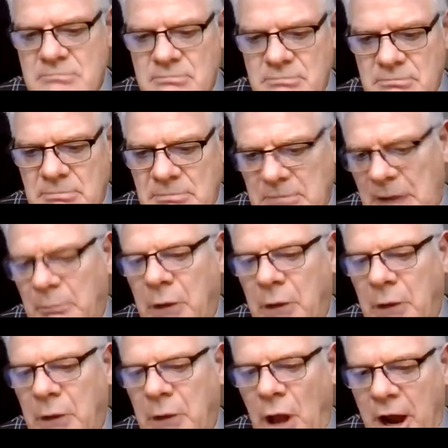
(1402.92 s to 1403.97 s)
apply
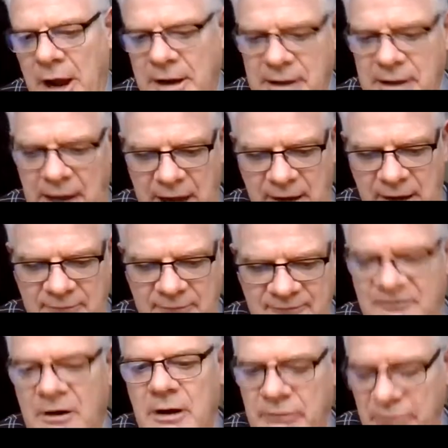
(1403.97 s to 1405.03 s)
and fund
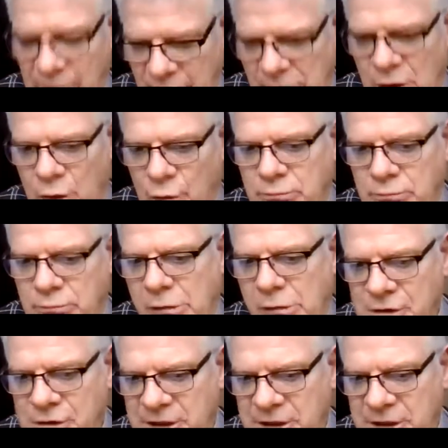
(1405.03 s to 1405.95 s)
their own project for the